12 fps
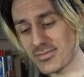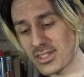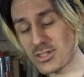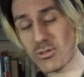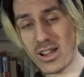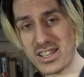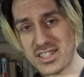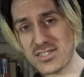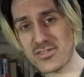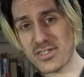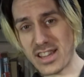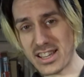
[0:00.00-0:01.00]
twice in
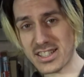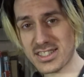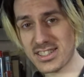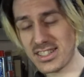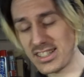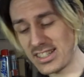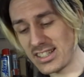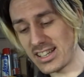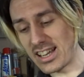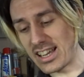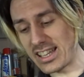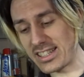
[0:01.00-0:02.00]
fact,
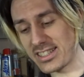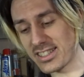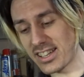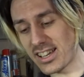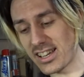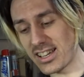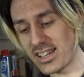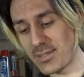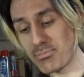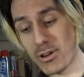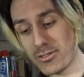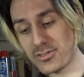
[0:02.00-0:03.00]
and
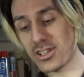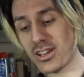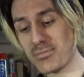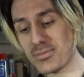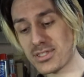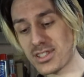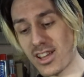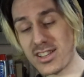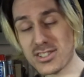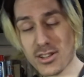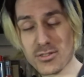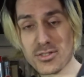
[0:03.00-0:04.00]
both times I
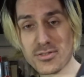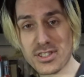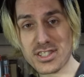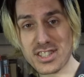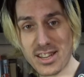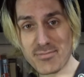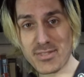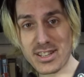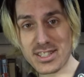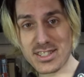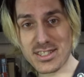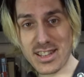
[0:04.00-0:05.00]
sold them for the same
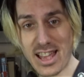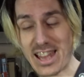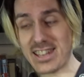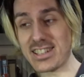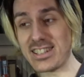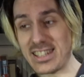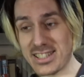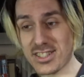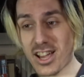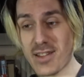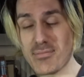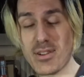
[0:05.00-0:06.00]
reason, and this
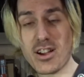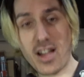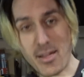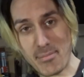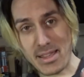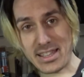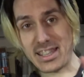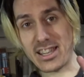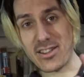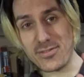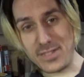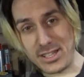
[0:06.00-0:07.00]
time I'm making
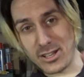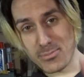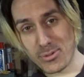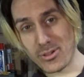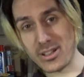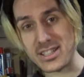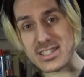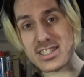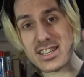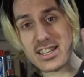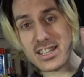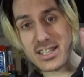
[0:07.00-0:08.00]
it a video point.
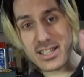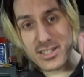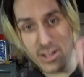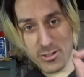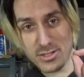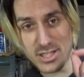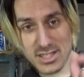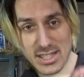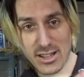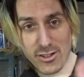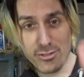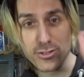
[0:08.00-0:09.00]
Note to
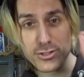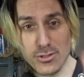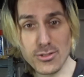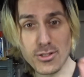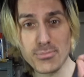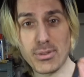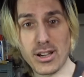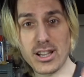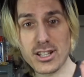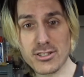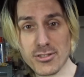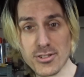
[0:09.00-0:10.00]
self, do not buy
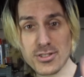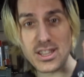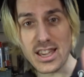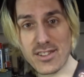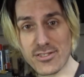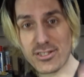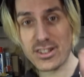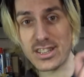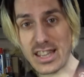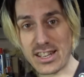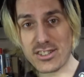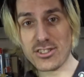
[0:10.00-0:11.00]
a cruiser ever
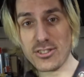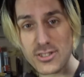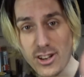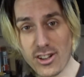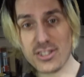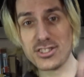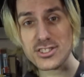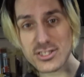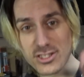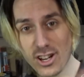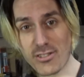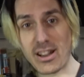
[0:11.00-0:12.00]
again. You can't
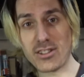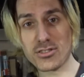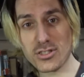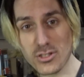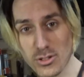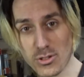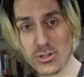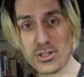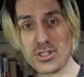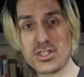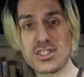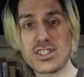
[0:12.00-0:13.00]
go around
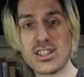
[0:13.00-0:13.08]
corners